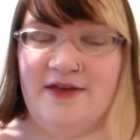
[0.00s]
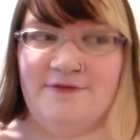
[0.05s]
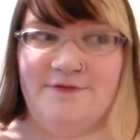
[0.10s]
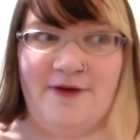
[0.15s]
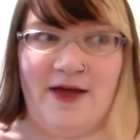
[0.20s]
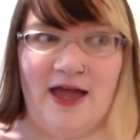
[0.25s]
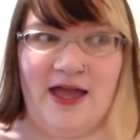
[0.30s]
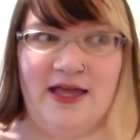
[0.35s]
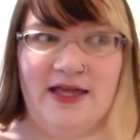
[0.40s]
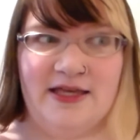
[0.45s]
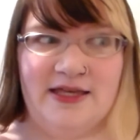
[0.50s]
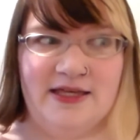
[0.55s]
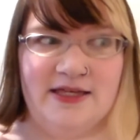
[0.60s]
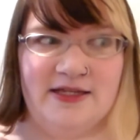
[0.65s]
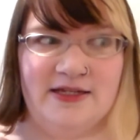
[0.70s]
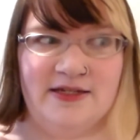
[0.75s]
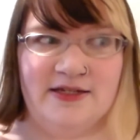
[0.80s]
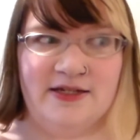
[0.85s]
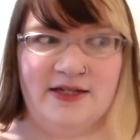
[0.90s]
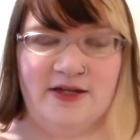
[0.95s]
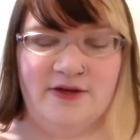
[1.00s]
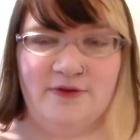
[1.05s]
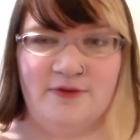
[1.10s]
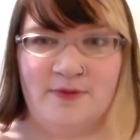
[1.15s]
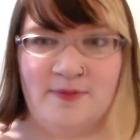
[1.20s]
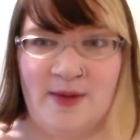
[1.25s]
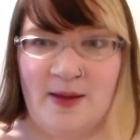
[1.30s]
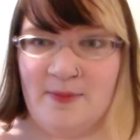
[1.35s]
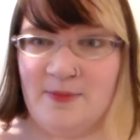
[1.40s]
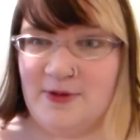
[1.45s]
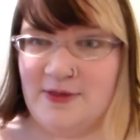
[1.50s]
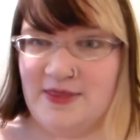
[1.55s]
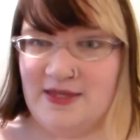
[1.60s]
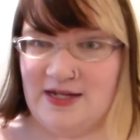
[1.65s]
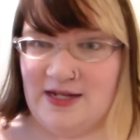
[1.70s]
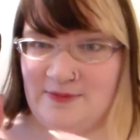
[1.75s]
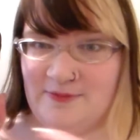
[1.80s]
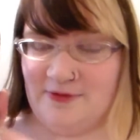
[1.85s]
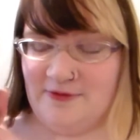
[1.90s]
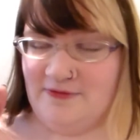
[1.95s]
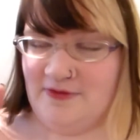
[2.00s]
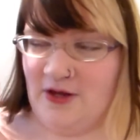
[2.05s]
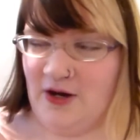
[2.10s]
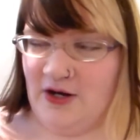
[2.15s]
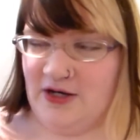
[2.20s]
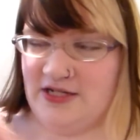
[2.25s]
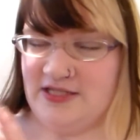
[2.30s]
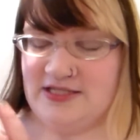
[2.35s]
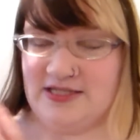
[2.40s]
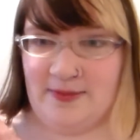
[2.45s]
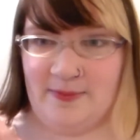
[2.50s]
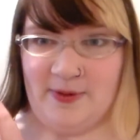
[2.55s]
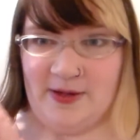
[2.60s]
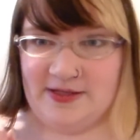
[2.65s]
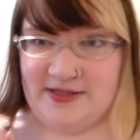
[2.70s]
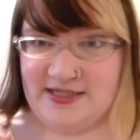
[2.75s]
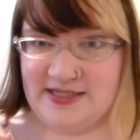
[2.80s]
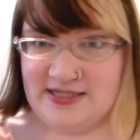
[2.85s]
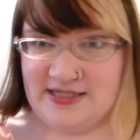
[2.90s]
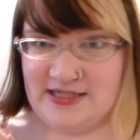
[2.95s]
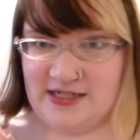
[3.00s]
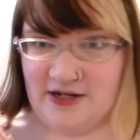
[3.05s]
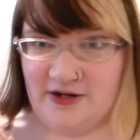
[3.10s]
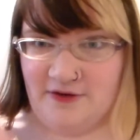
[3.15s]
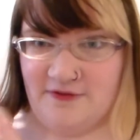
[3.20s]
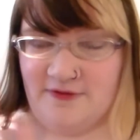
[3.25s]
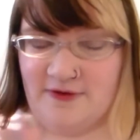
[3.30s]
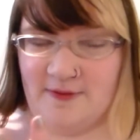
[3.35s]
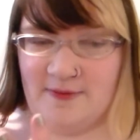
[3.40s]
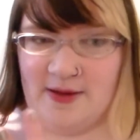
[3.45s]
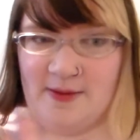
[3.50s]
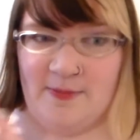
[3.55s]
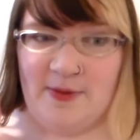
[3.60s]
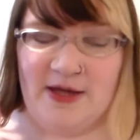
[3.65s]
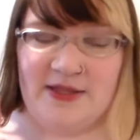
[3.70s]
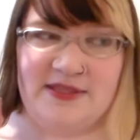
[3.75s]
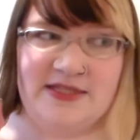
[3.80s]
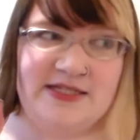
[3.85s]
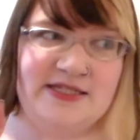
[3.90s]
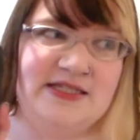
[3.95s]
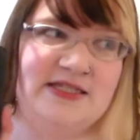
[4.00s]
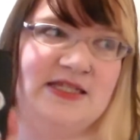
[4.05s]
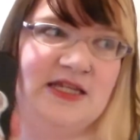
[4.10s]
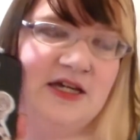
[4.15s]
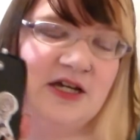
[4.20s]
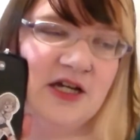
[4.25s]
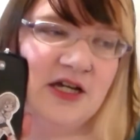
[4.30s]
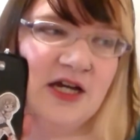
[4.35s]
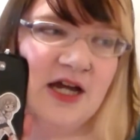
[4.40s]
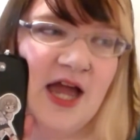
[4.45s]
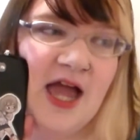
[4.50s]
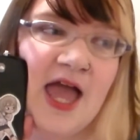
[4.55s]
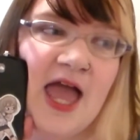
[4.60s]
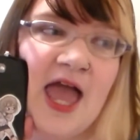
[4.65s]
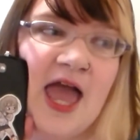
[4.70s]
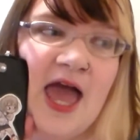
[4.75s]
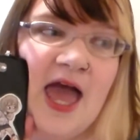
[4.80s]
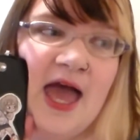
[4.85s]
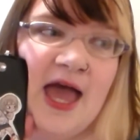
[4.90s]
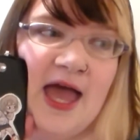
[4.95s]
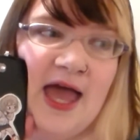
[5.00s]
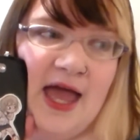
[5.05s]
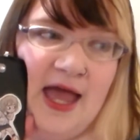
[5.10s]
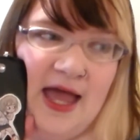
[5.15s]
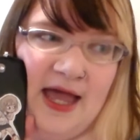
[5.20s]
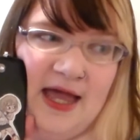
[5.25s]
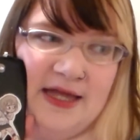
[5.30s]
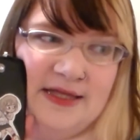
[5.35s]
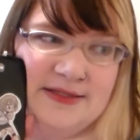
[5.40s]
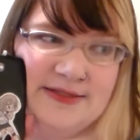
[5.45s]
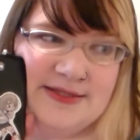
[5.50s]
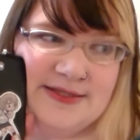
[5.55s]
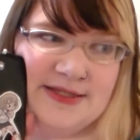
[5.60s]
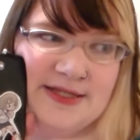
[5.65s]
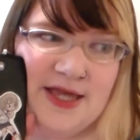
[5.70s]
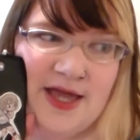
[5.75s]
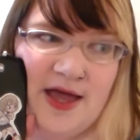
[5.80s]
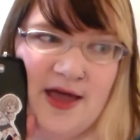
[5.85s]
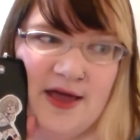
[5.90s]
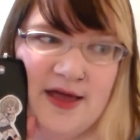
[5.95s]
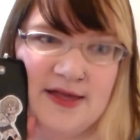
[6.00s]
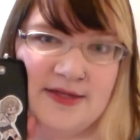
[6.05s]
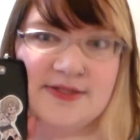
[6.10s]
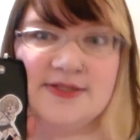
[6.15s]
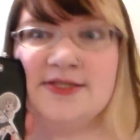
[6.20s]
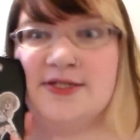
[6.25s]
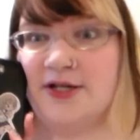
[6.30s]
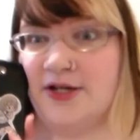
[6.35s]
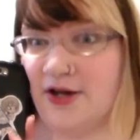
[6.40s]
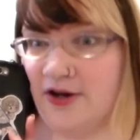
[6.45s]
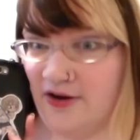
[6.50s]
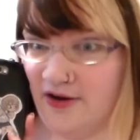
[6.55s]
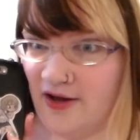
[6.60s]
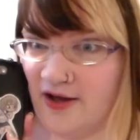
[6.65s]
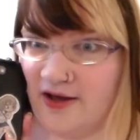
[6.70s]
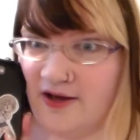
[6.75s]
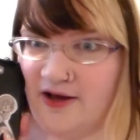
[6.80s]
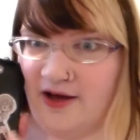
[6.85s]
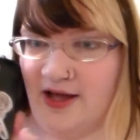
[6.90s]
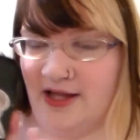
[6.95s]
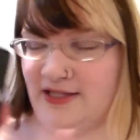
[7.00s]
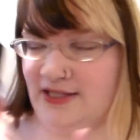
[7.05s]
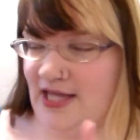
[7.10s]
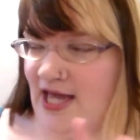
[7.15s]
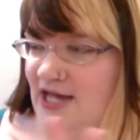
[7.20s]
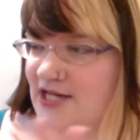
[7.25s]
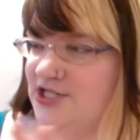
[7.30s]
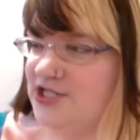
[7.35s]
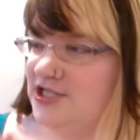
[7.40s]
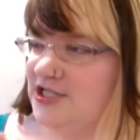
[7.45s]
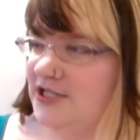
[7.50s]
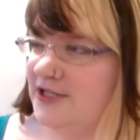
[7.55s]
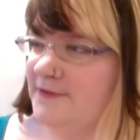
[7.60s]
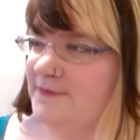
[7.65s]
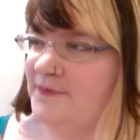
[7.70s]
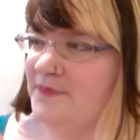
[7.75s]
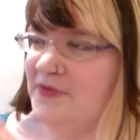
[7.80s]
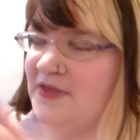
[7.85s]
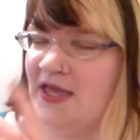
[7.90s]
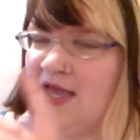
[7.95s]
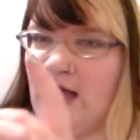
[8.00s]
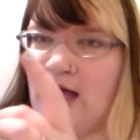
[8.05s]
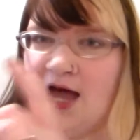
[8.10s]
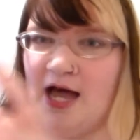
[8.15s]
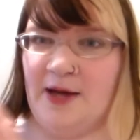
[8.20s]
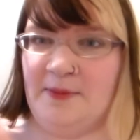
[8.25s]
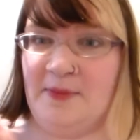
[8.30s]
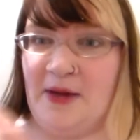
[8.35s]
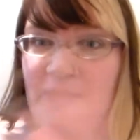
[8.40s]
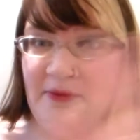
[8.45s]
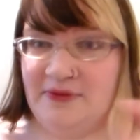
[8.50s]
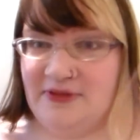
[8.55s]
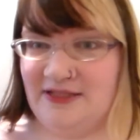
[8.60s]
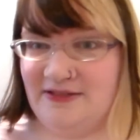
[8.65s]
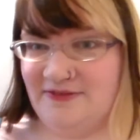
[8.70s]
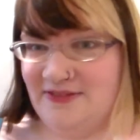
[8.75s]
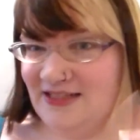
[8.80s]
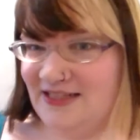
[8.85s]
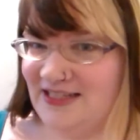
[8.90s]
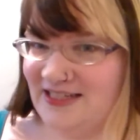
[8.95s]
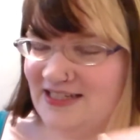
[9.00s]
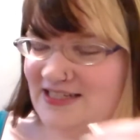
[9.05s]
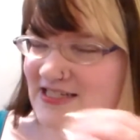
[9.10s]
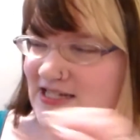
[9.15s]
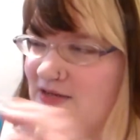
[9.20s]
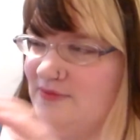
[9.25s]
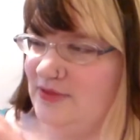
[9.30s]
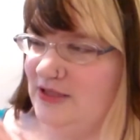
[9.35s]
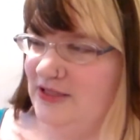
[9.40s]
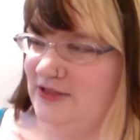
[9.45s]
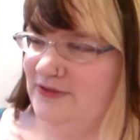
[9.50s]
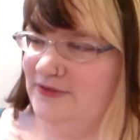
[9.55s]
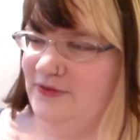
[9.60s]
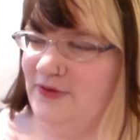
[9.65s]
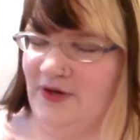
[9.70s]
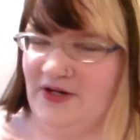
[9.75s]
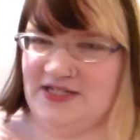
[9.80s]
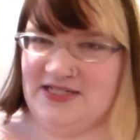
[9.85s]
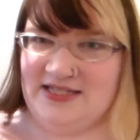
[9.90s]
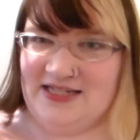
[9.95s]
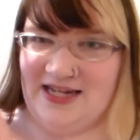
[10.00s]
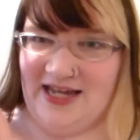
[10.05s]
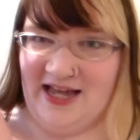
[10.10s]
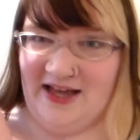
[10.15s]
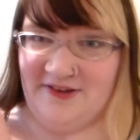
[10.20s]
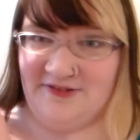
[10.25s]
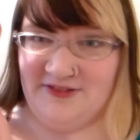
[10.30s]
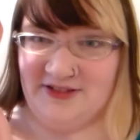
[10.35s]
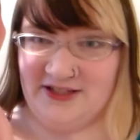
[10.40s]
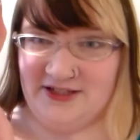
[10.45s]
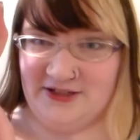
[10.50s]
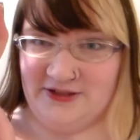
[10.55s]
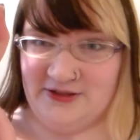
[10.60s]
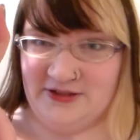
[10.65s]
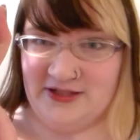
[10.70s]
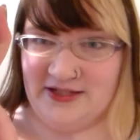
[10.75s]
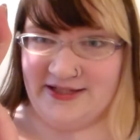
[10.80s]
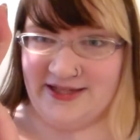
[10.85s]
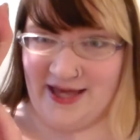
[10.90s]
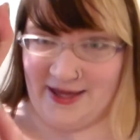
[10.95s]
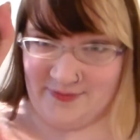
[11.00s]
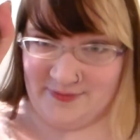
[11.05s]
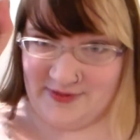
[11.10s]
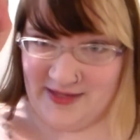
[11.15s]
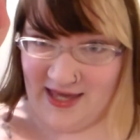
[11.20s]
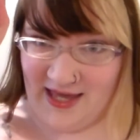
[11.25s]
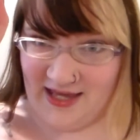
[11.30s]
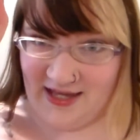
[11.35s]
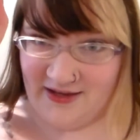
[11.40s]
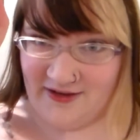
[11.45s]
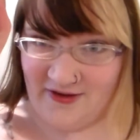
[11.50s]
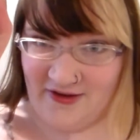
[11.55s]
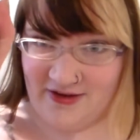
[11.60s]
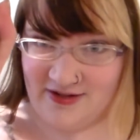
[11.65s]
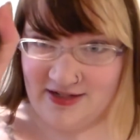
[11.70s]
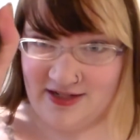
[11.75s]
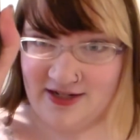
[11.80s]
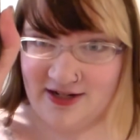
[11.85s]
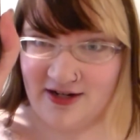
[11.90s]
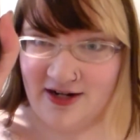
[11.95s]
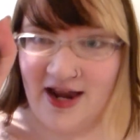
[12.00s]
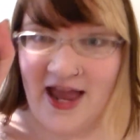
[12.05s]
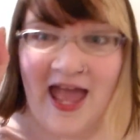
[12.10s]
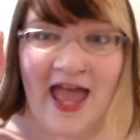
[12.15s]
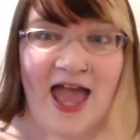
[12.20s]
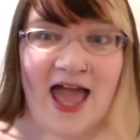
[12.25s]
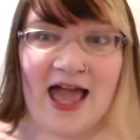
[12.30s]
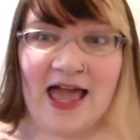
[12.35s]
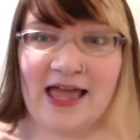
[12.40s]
if I can remember the name of the artist I bought this sticker from, I bought this sticker at SakuraCon last year. Um, I will leave the link down below, of course, and I have a little cupcake on here.